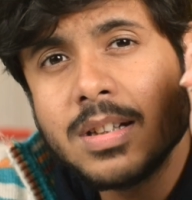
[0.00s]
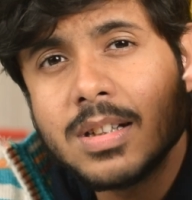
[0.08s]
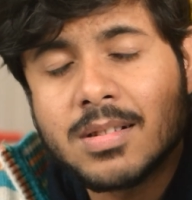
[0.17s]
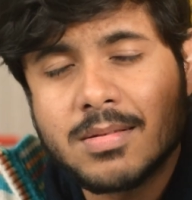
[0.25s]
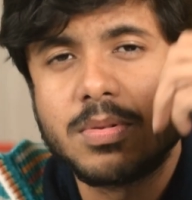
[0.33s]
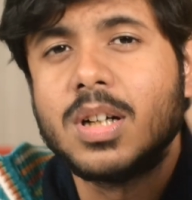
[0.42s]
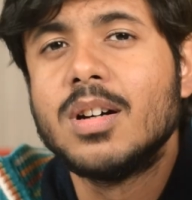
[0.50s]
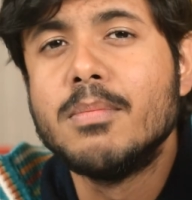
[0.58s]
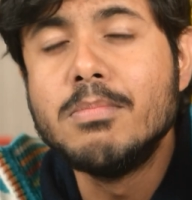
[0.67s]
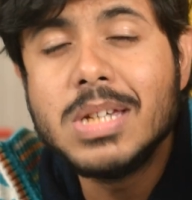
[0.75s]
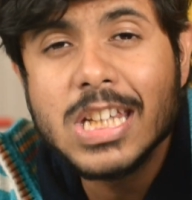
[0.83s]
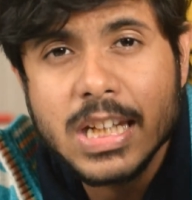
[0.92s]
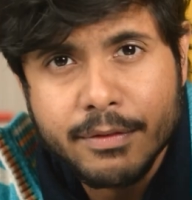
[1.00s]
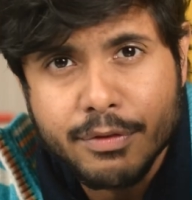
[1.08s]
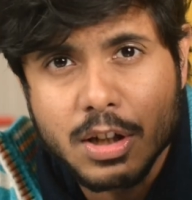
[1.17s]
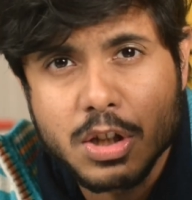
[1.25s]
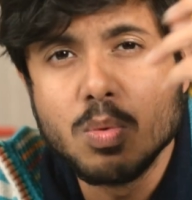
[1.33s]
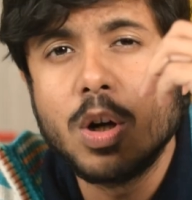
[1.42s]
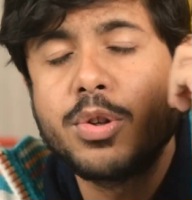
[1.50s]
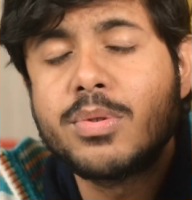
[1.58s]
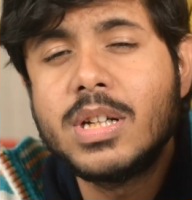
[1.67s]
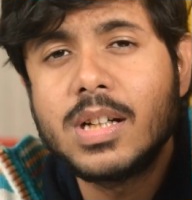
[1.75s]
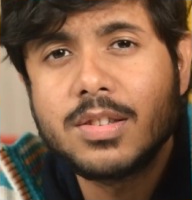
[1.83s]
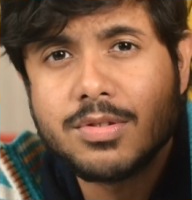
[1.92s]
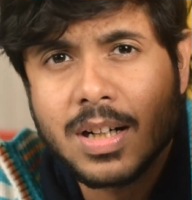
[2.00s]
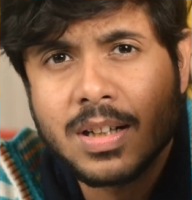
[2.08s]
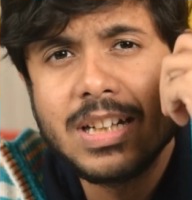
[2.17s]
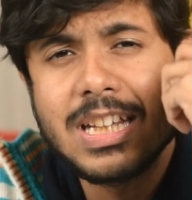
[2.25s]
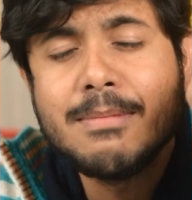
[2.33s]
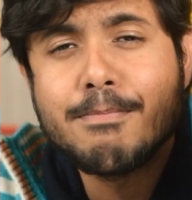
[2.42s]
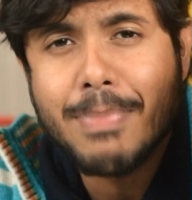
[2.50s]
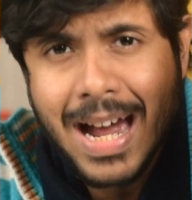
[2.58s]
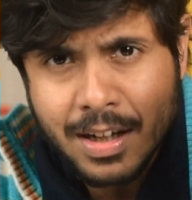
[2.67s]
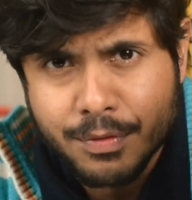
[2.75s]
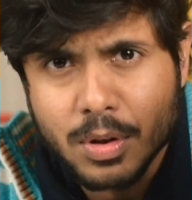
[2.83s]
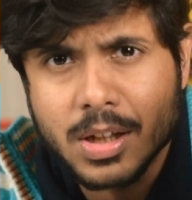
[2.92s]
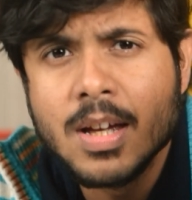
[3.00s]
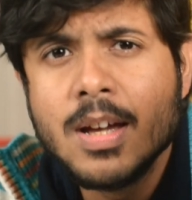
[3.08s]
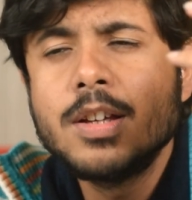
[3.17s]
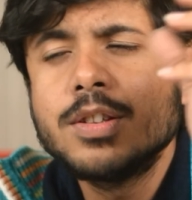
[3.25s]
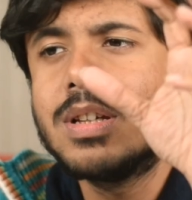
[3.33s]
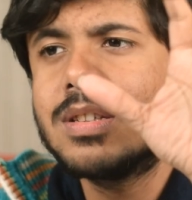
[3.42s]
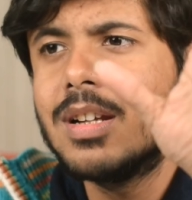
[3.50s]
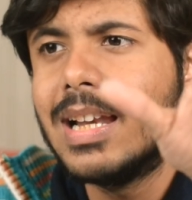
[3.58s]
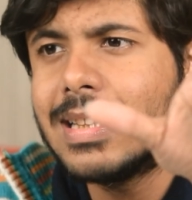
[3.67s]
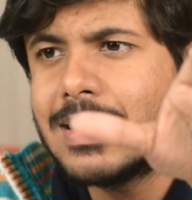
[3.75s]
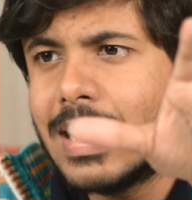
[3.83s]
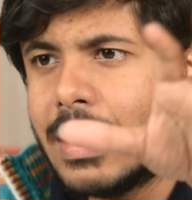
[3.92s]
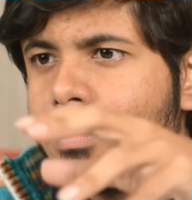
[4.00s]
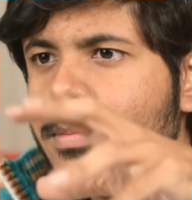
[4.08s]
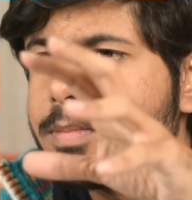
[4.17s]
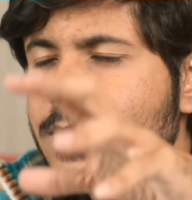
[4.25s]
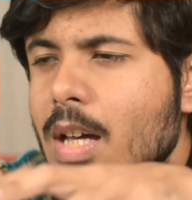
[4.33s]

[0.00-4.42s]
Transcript: it meaningfully. You want to reconstruct it impactfully. So as to, let's say,